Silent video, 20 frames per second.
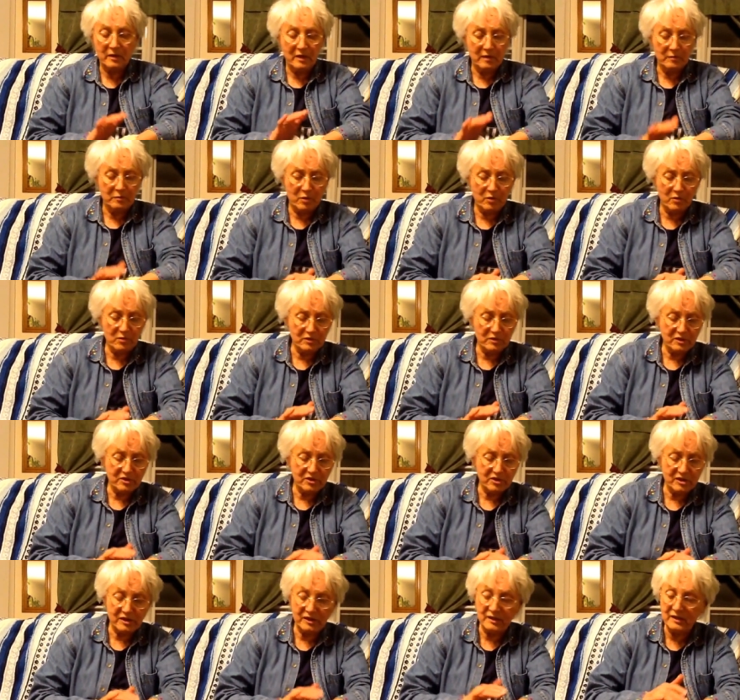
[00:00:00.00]
poultice
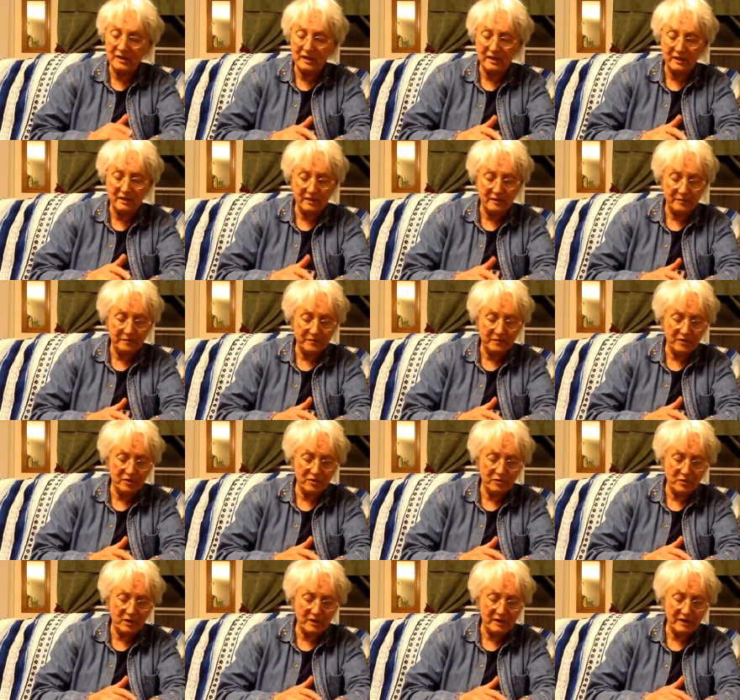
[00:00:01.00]
to leak.
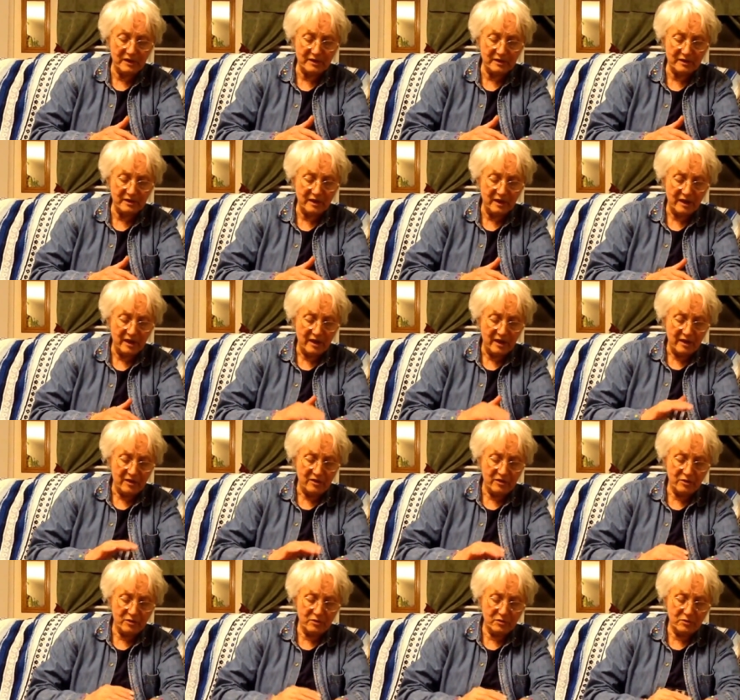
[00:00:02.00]
You want it
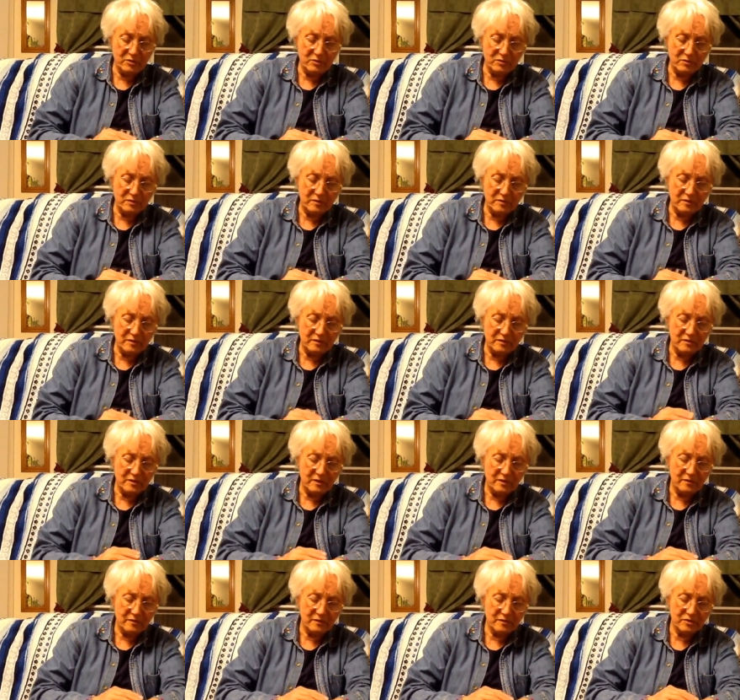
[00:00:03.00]
to
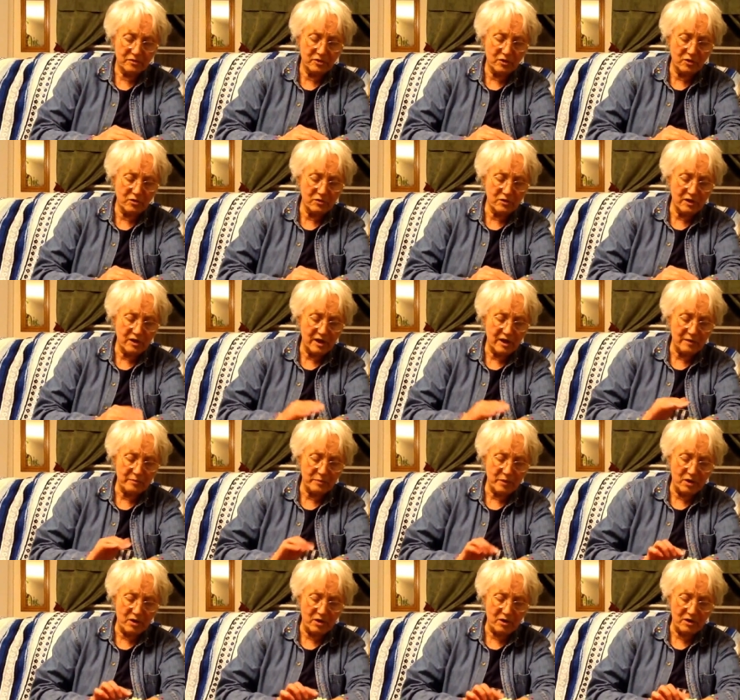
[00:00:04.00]
soak up
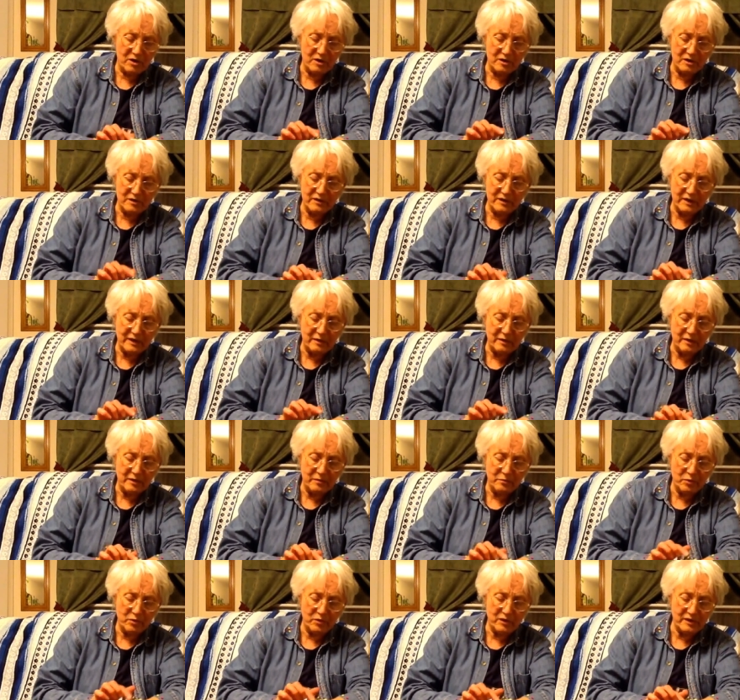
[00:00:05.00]
all the
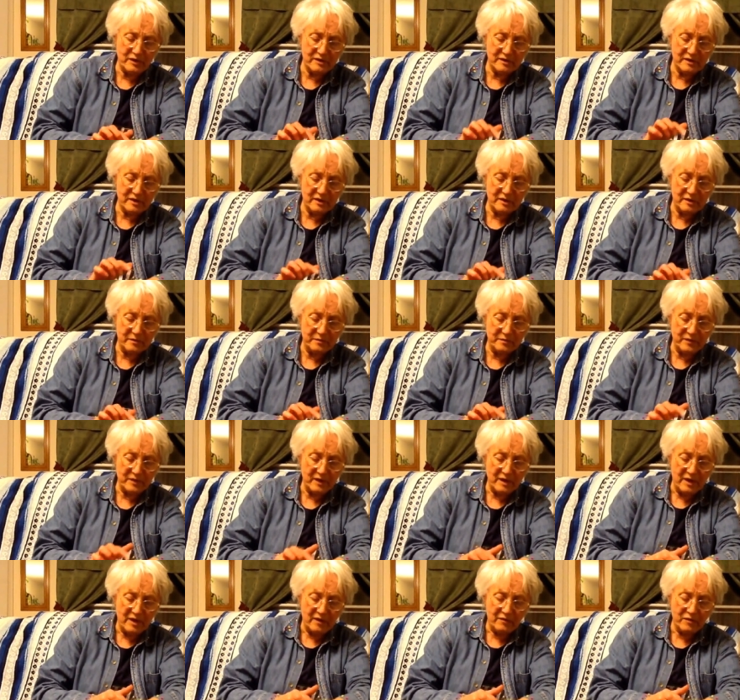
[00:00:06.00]
poison
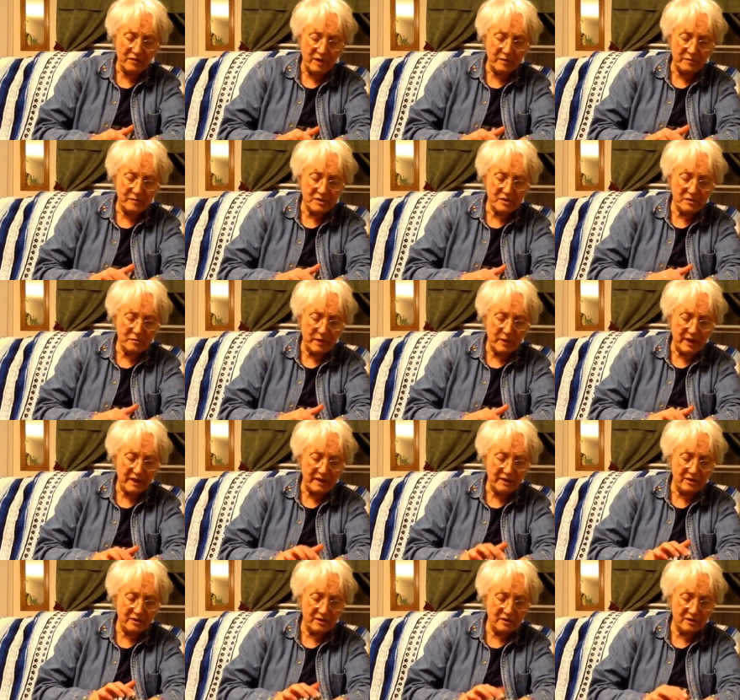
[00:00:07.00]
from the
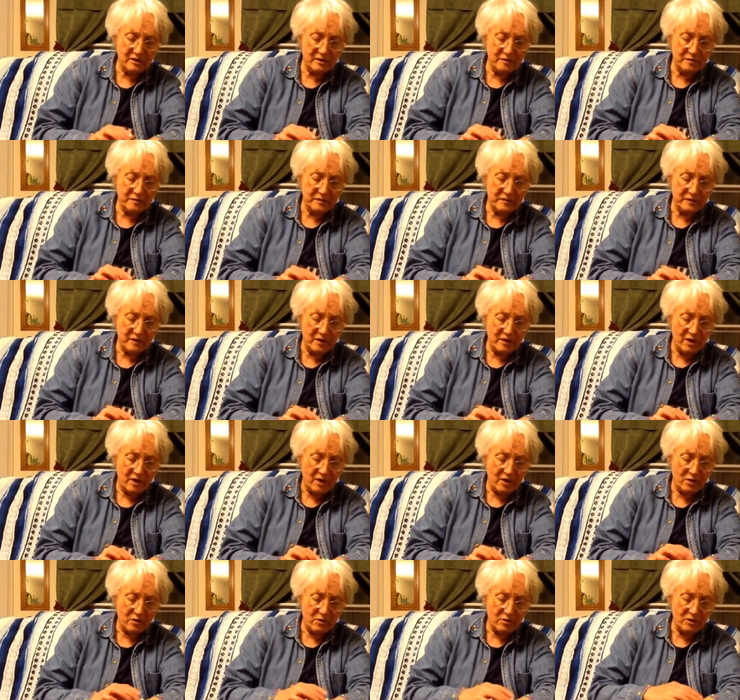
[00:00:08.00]
spider
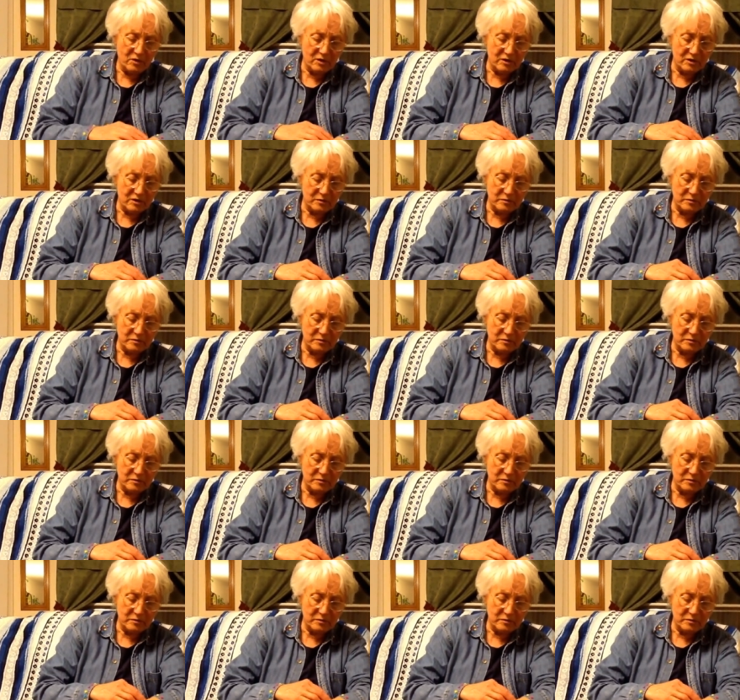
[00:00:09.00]
or